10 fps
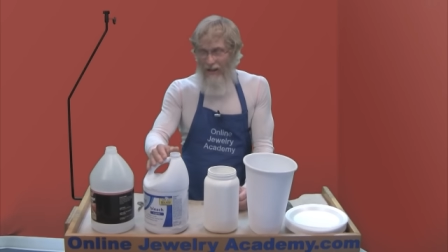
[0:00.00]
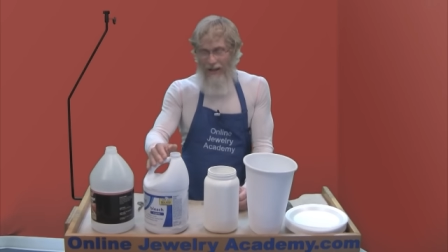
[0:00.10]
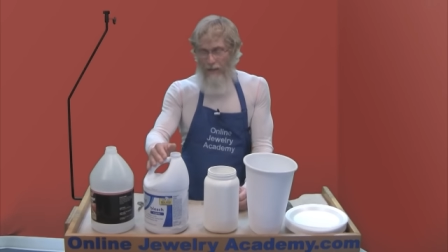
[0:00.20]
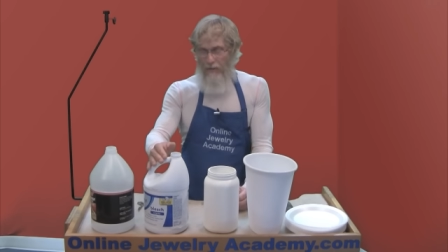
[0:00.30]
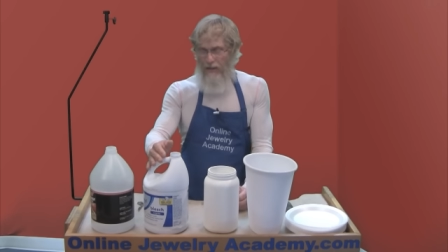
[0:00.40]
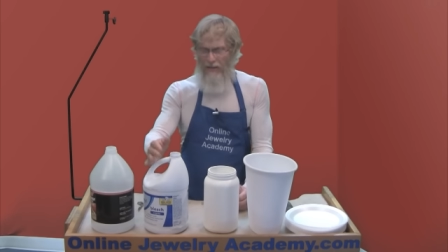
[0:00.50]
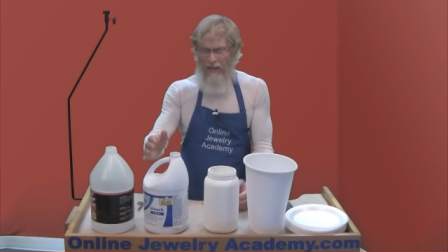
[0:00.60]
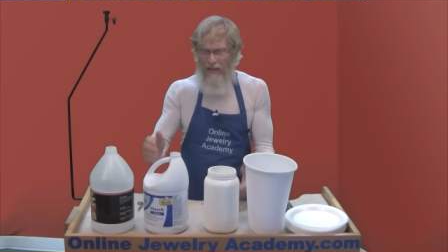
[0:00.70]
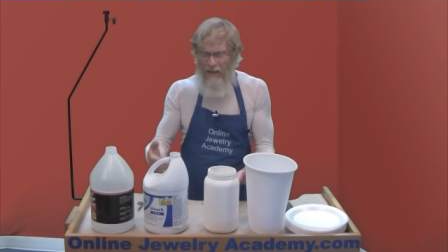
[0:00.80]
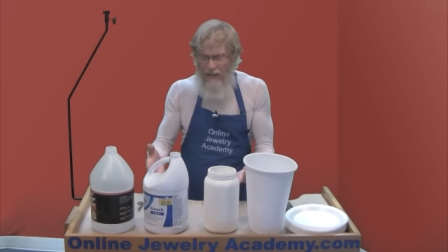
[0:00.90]
I mean
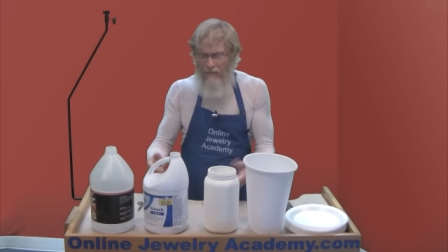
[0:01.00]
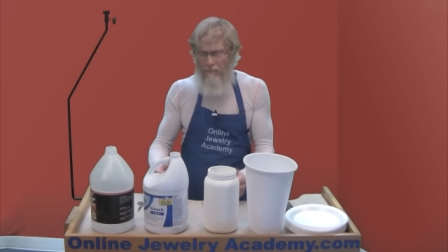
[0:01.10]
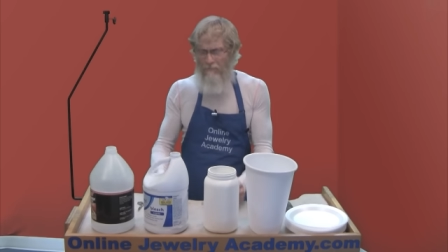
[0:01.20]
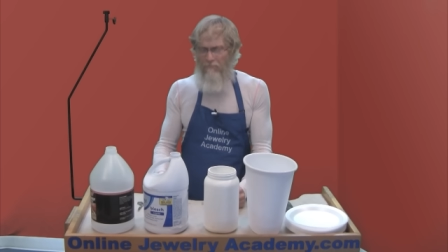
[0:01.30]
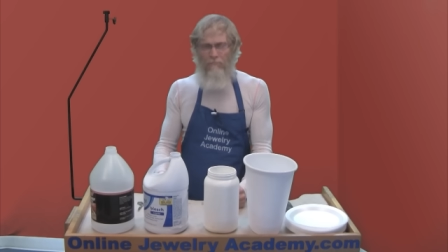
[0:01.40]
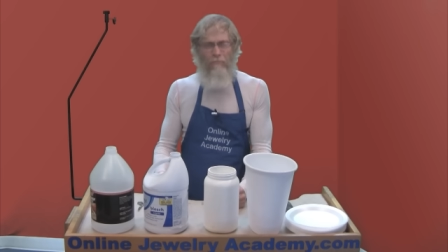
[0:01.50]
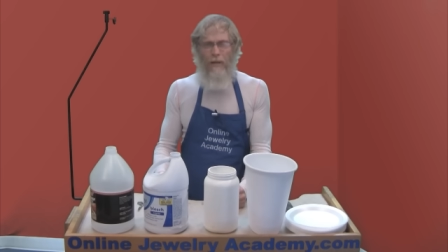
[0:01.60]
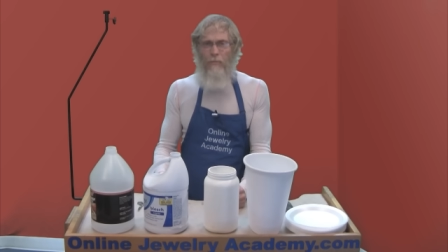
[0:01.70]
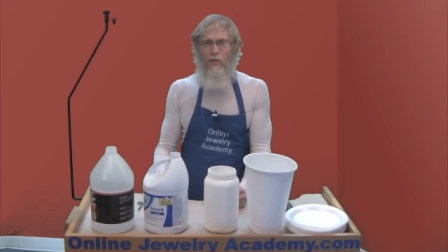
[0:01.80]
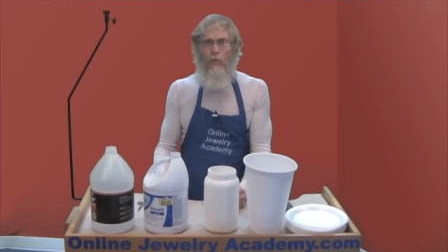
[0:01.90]
like
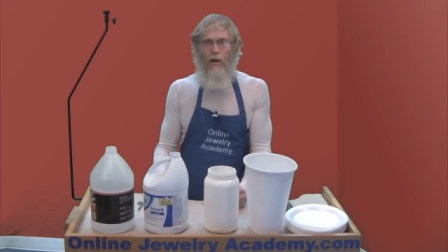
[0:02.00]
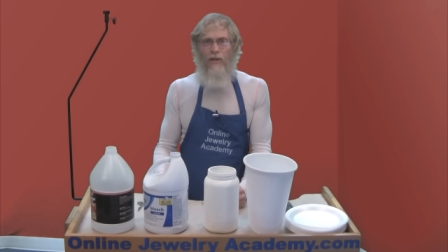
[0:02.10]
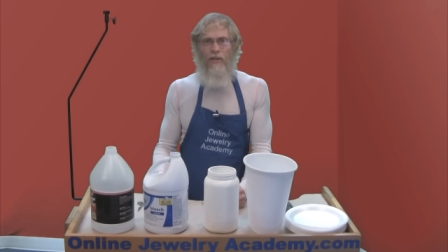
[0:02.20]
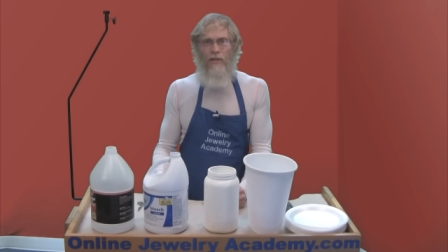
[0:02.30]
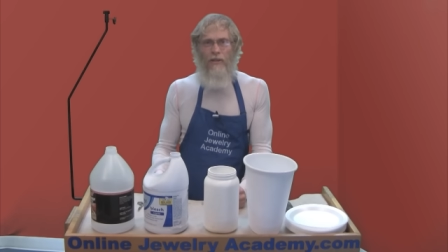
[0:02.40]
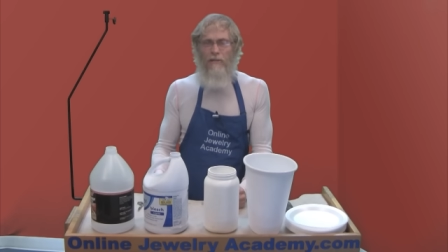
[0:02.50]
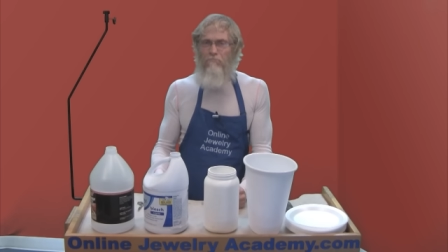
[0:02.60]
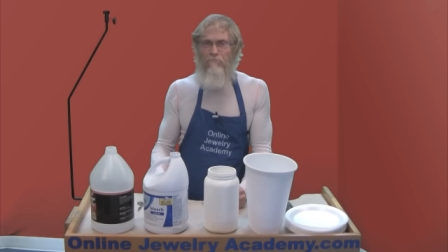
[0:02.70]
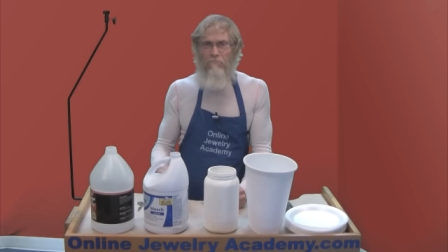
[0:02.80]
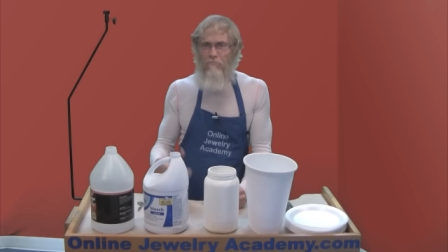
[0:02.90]
maybe
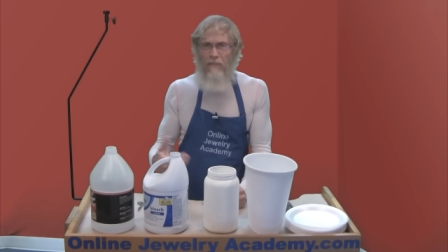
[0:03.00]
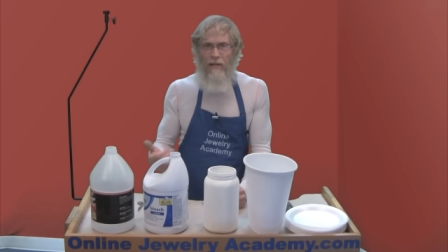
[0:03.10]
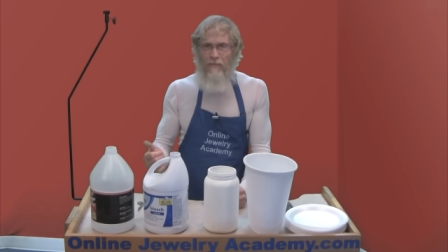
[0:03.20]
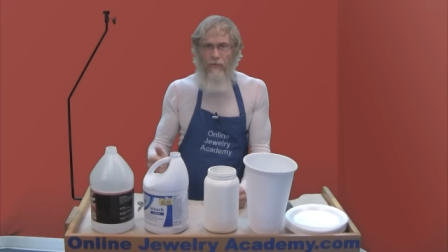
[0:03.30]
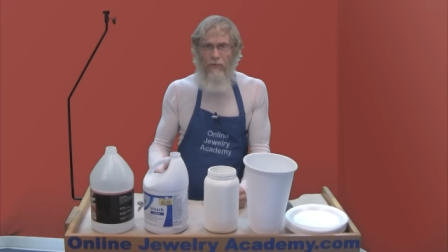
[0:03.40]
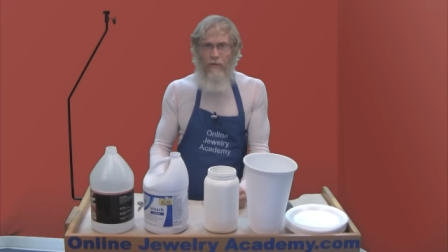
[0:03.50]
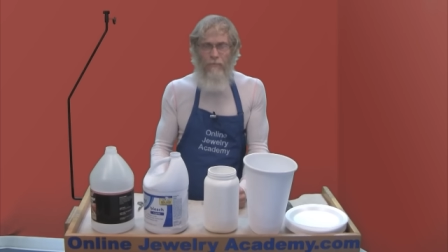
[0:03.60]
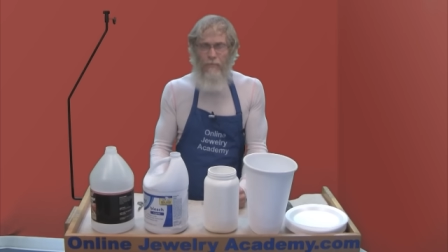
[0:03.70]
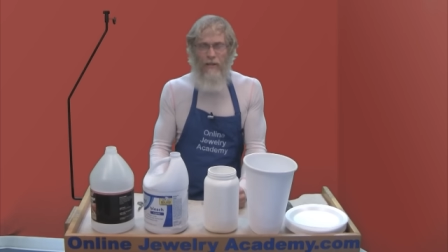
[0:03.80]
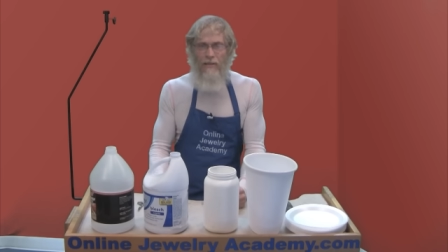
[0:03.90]
washing
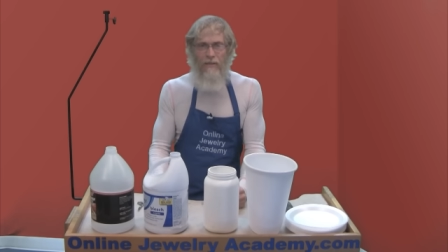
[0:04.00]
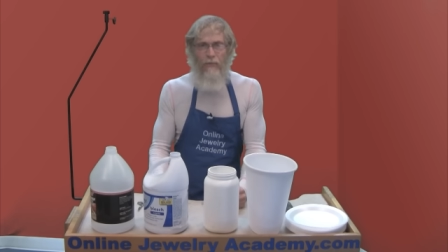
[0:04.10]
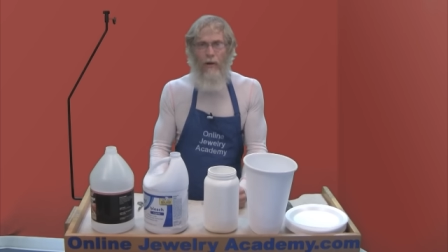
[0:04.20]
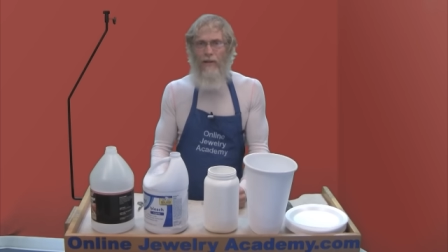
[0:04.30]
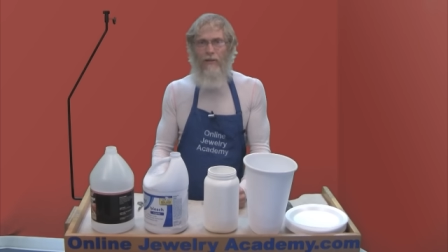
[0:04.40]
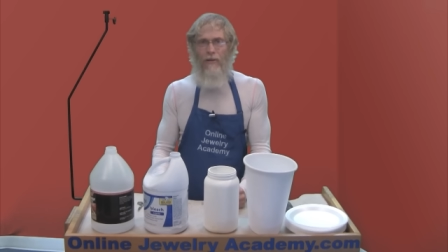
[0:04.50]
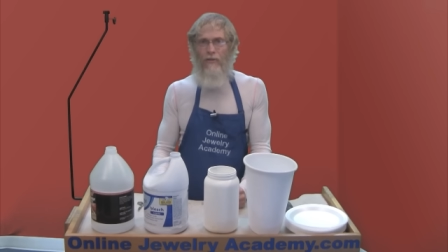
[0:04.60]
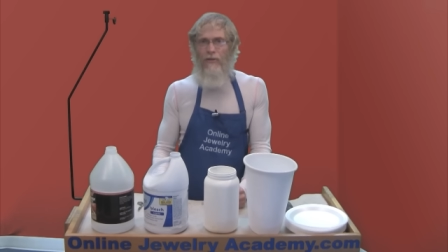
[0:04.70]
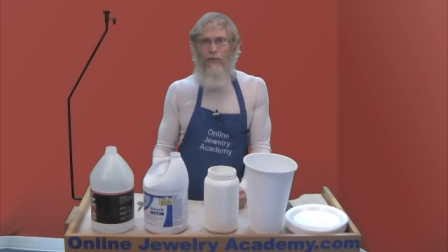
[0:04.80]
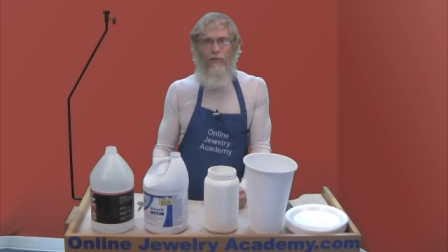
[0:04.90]
every piece of white
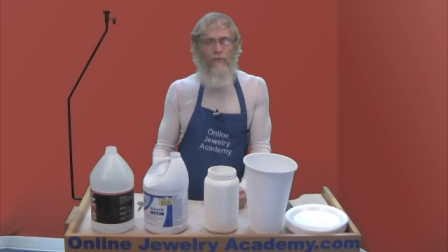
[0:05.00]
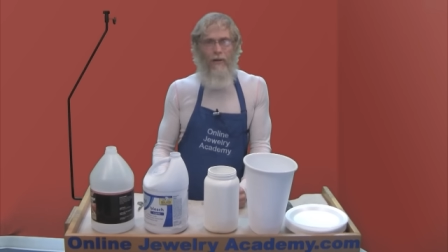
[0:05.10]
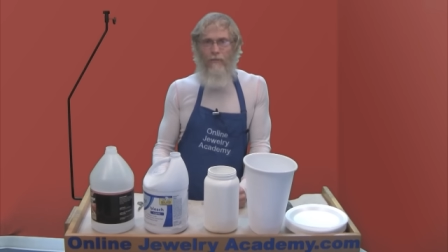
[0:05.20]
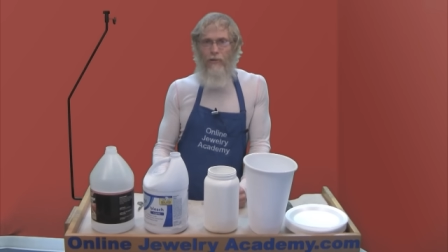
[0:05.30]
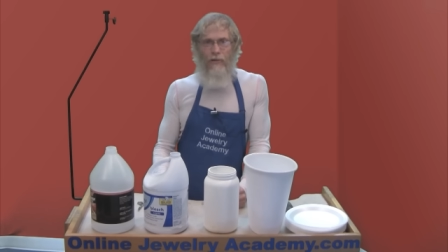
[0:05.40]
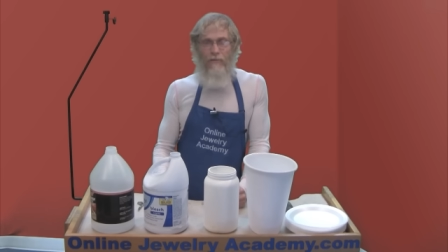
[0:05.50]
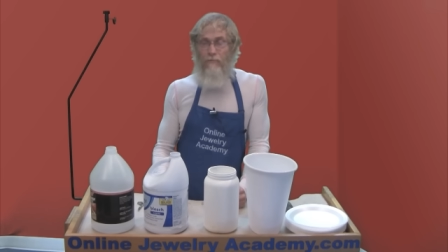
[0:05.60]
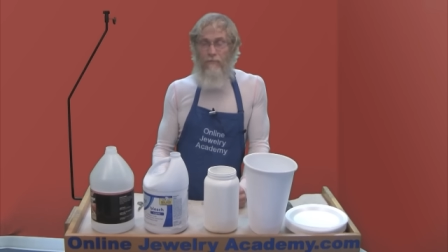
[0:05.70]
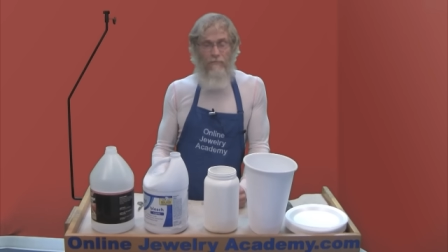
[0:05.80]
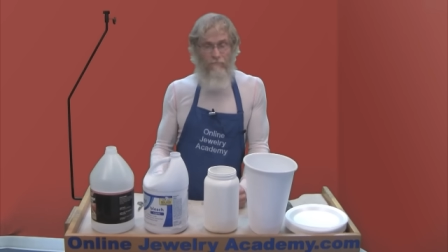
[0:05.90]
clothing you've ever
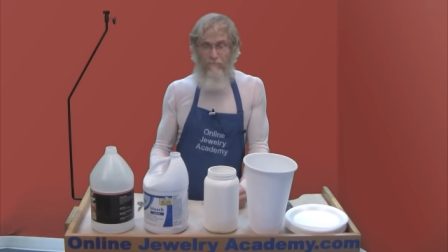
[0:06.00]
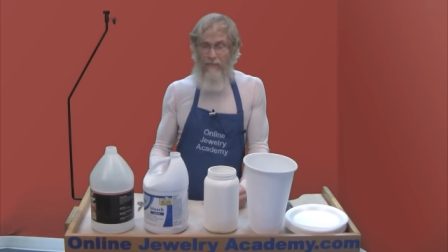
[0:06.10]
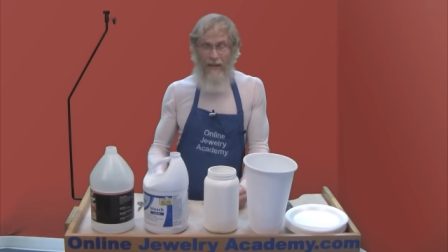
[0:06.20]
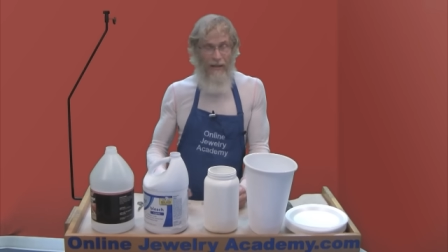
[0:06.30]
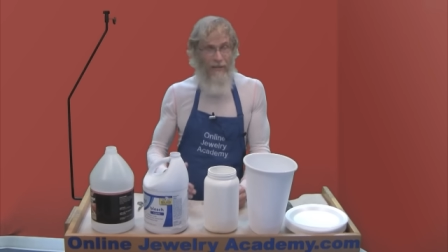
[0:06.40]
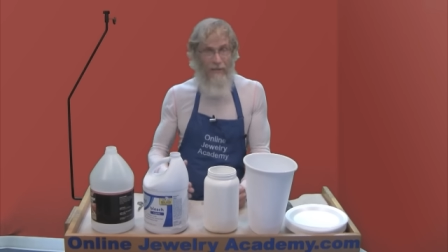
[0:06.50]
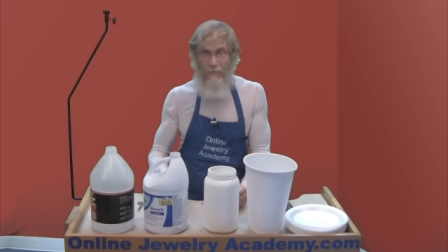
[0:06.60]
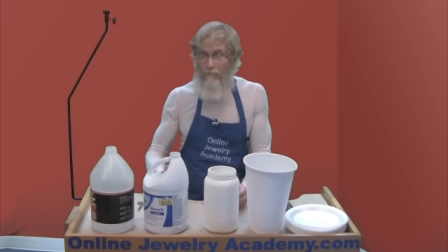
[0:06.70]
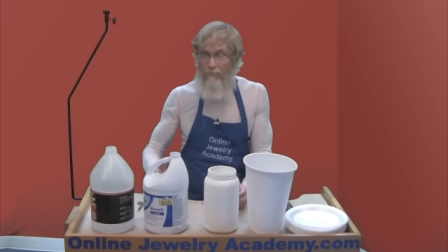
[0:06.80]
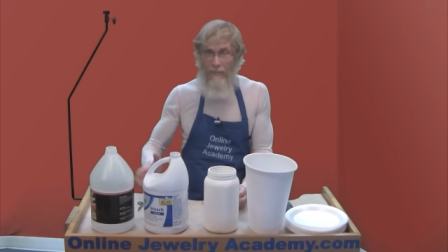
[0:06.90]
owned
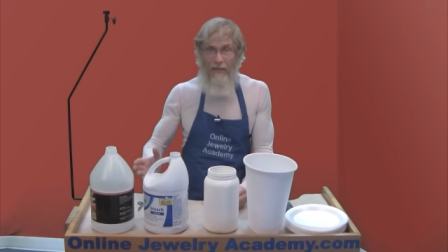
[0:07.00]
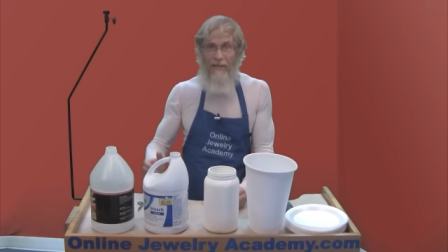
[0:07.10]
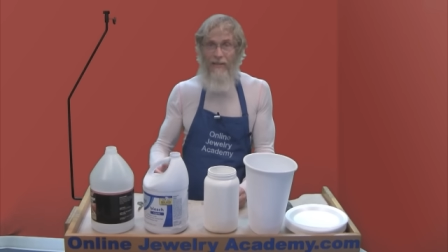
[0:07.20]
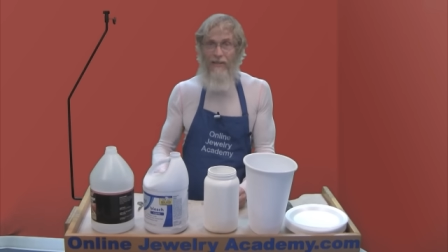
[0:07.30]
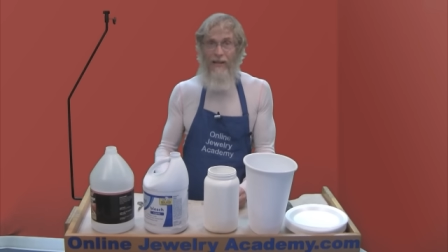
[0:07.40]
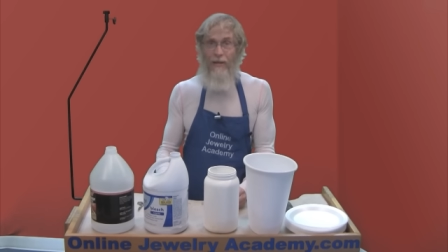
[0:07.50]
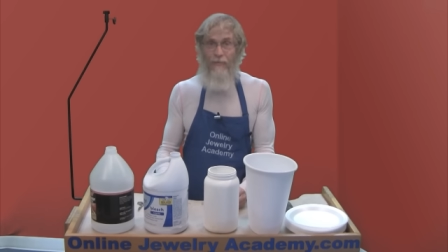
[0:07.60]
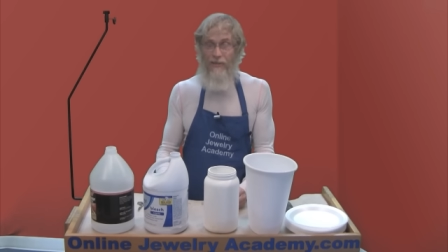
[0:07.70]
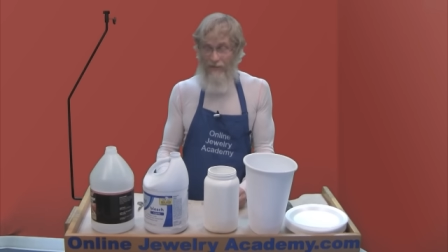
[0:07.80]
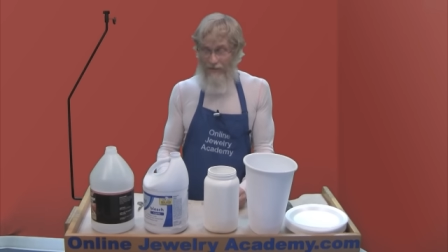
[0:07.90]
as many
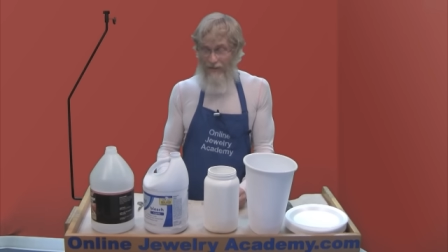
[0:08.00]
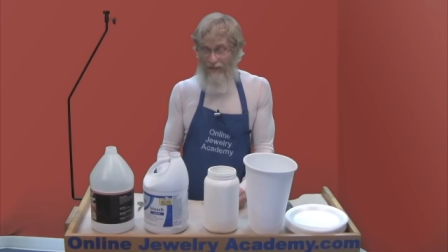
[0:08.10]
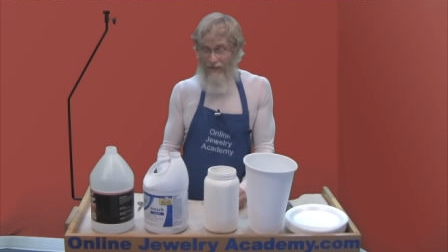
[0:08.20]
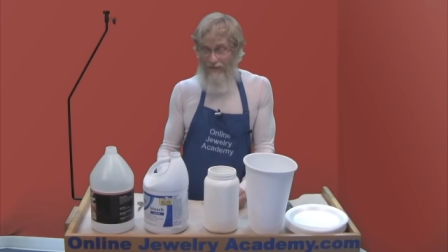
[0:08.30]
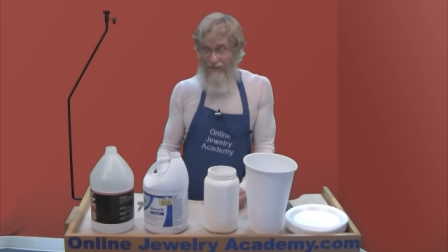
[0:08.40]
times as it takes